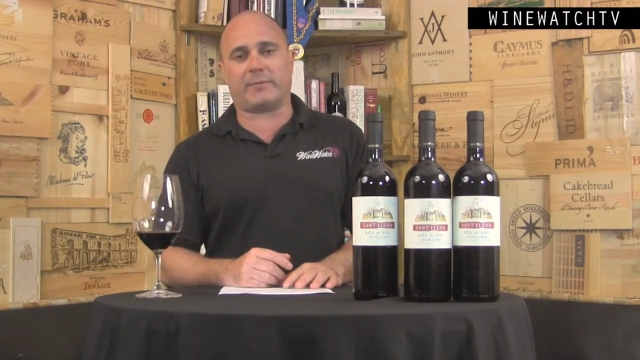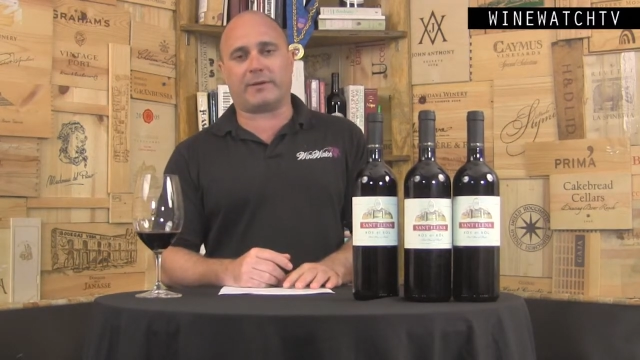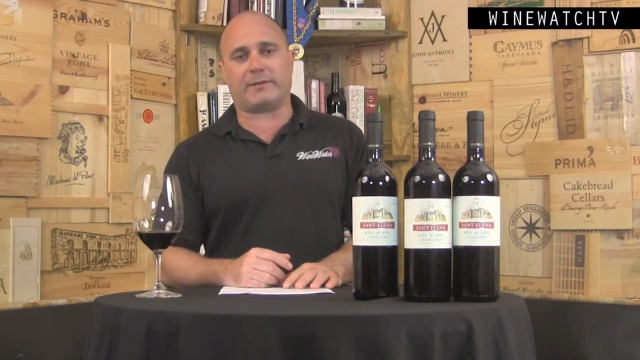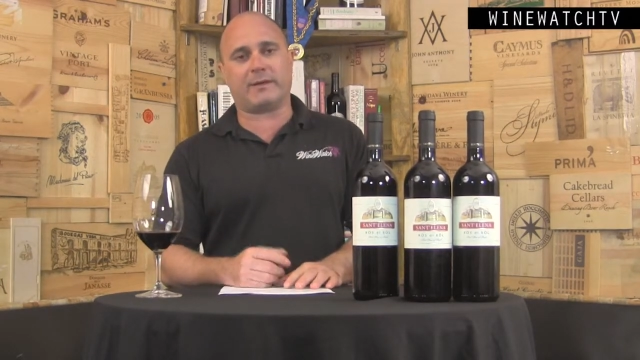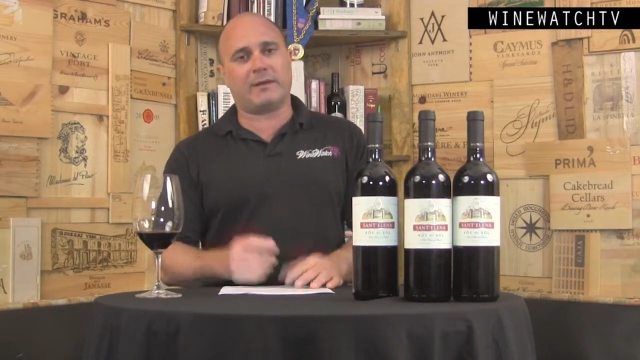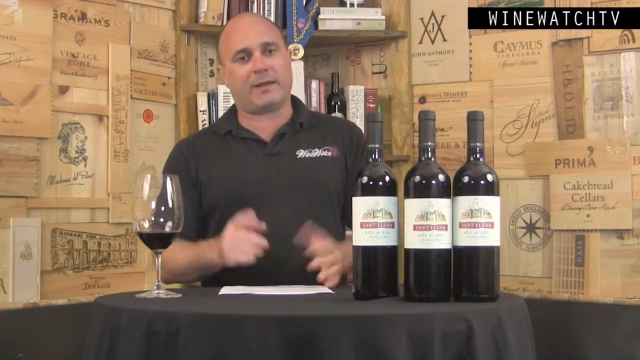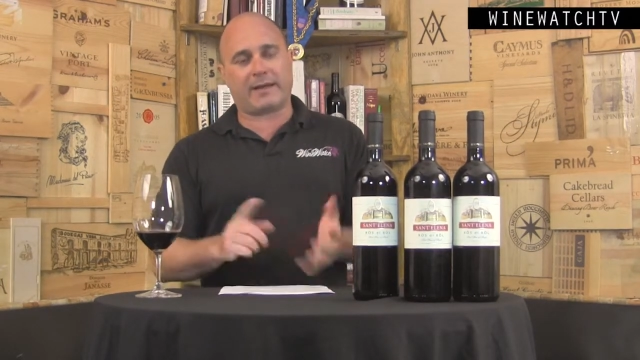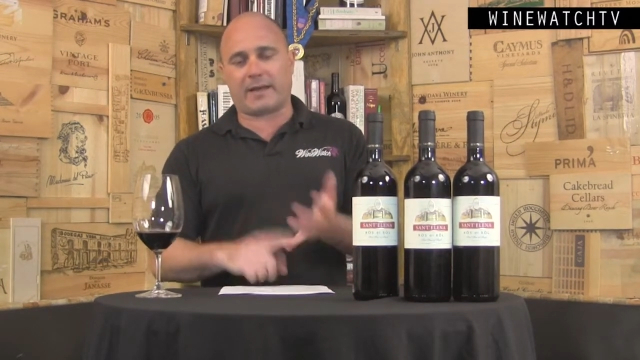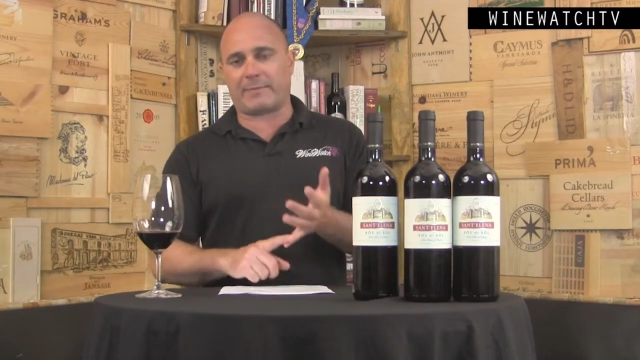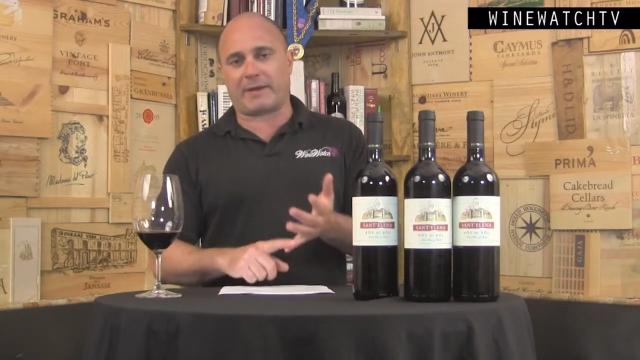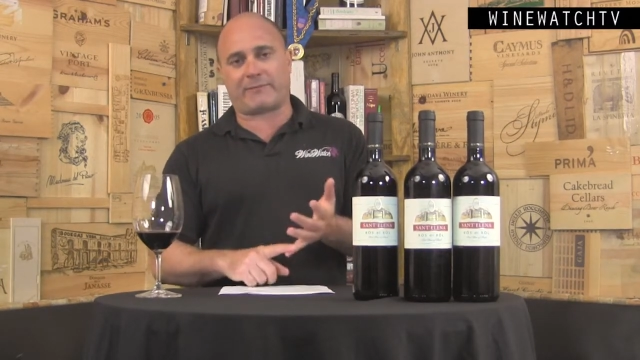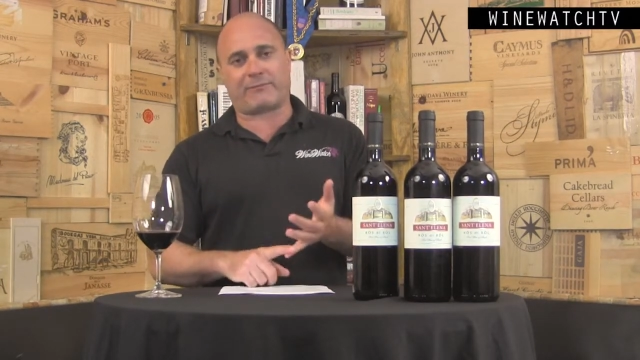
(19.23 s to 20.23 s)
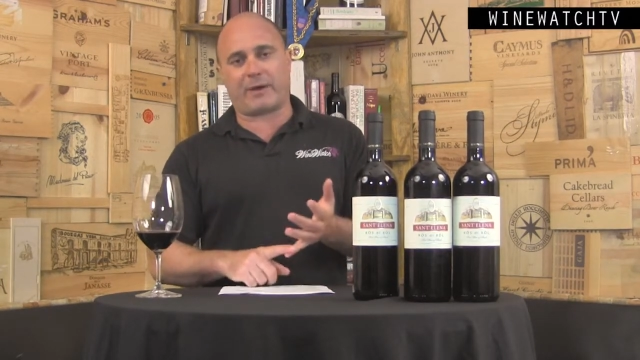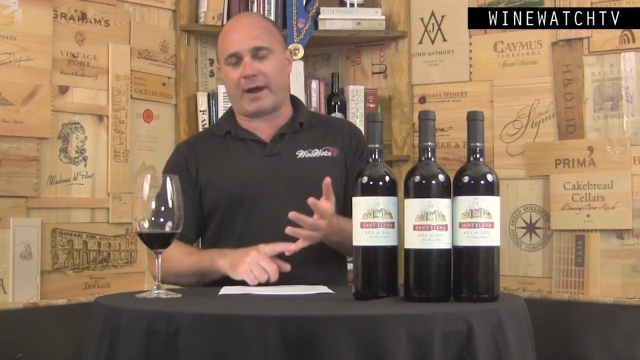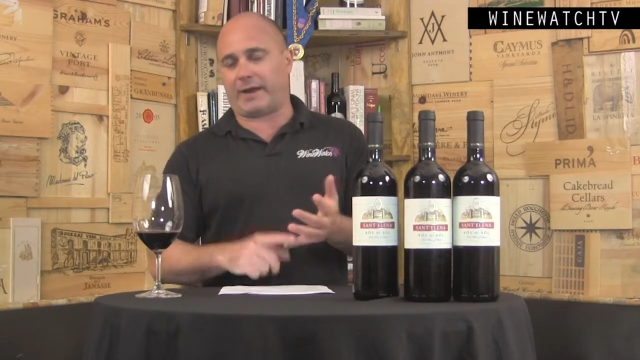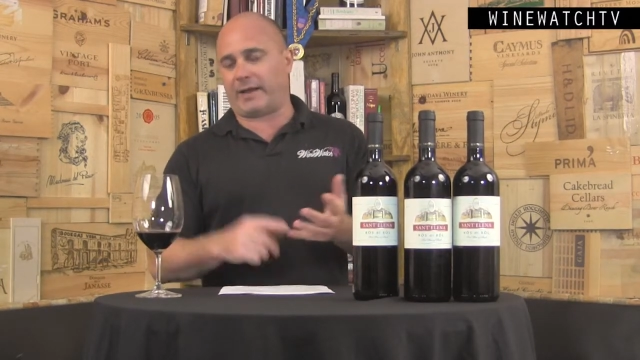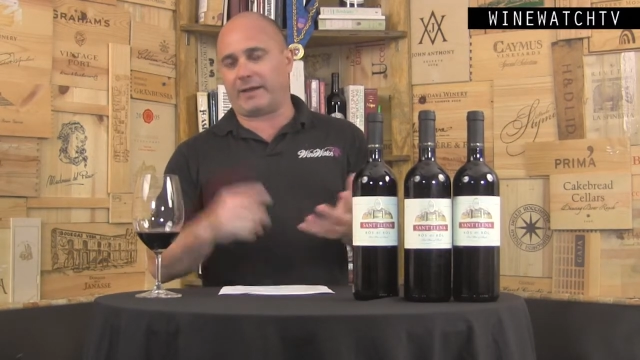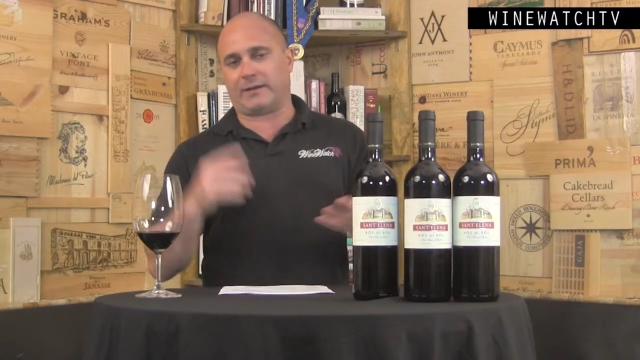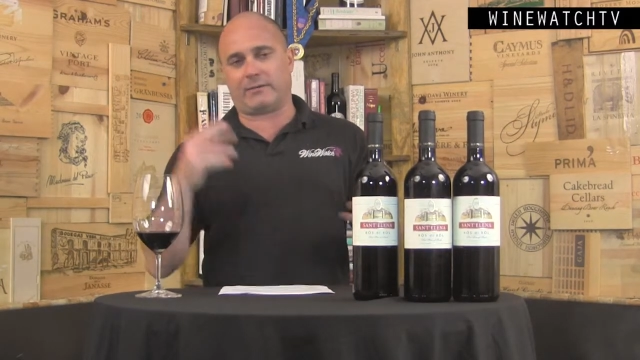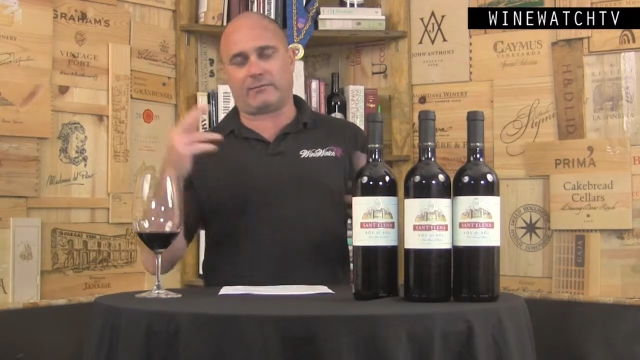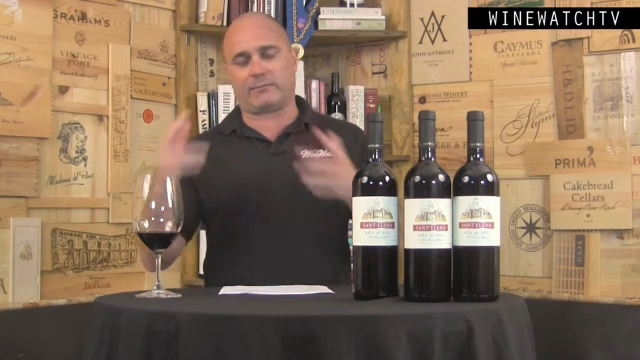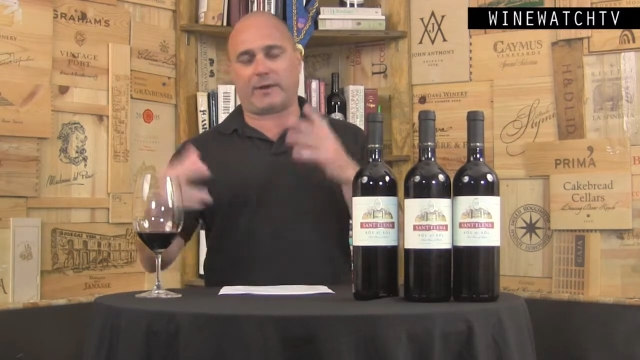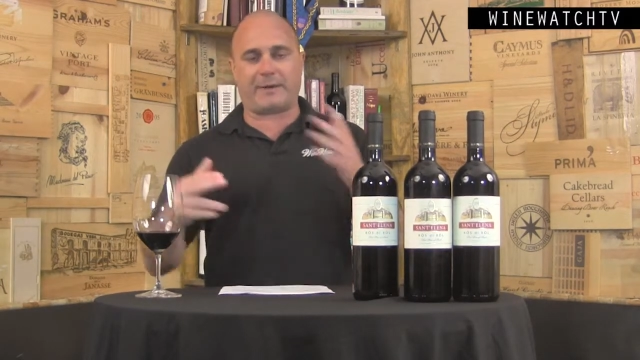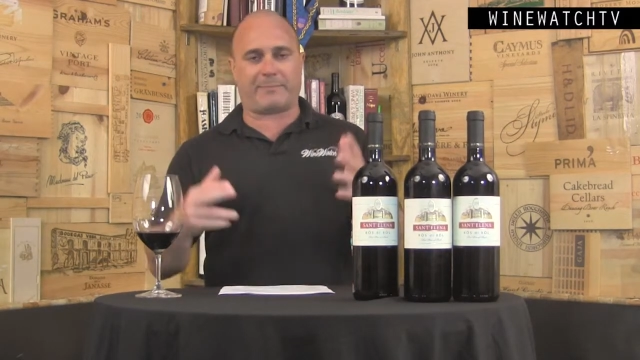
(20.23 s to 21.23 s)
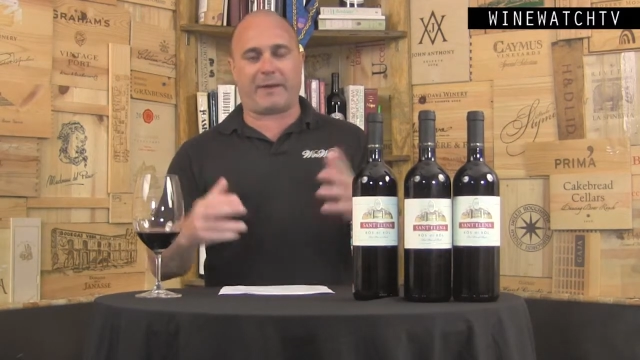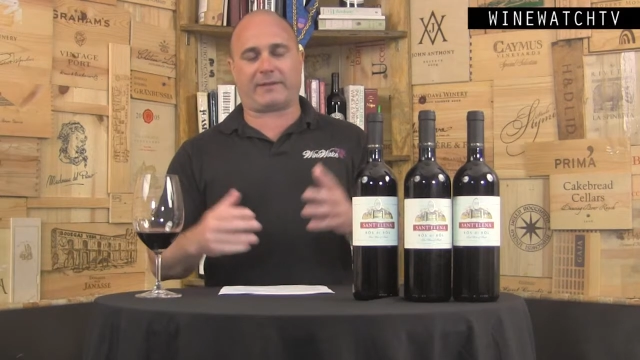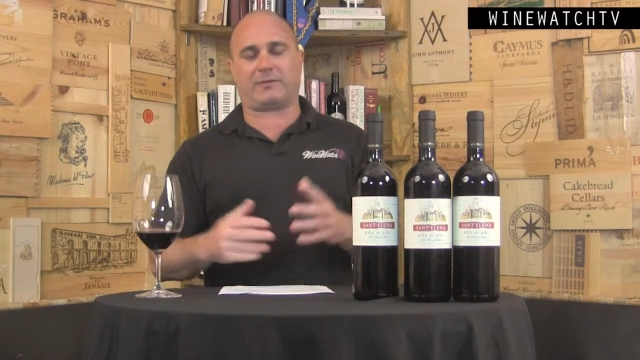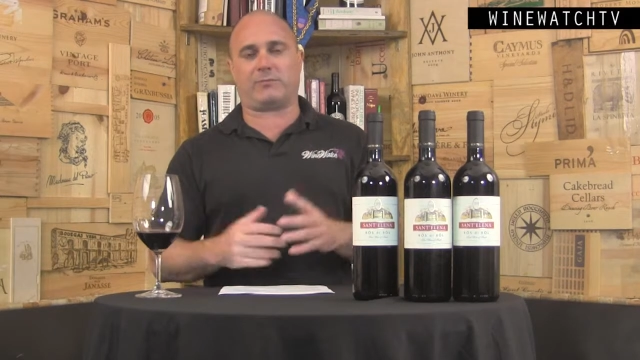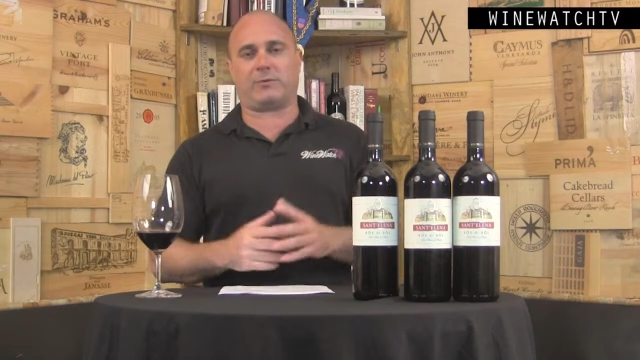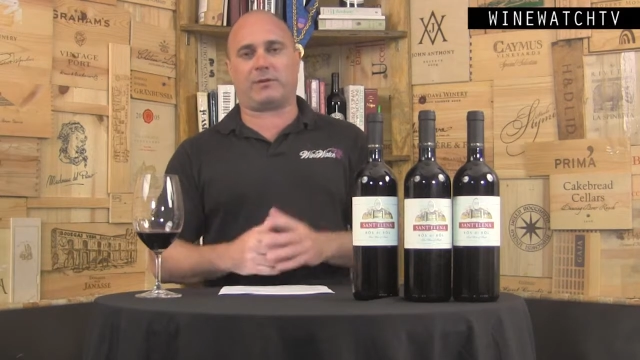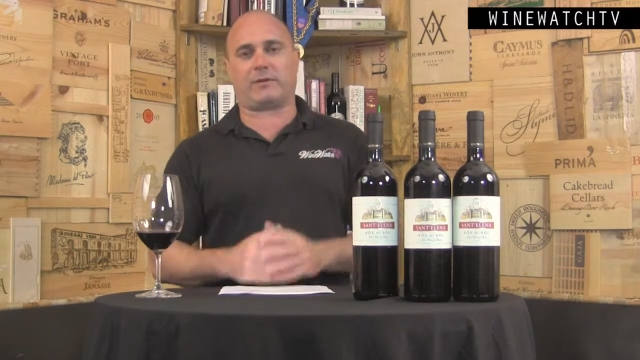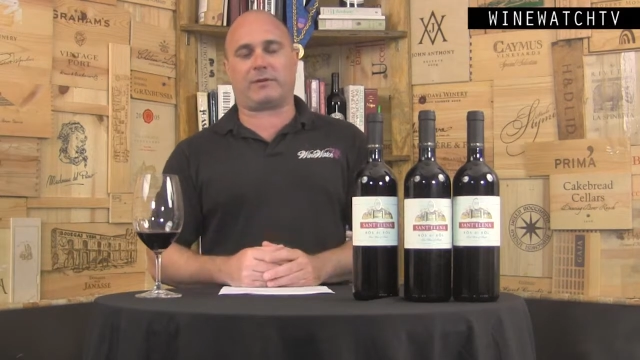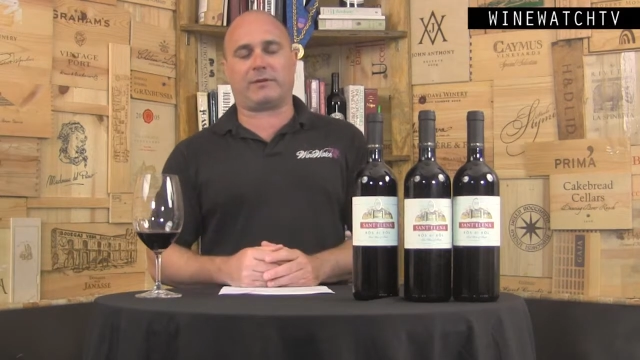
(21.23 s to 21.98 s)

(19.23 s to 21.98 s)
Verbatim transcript: but I got back Friday and right back to work.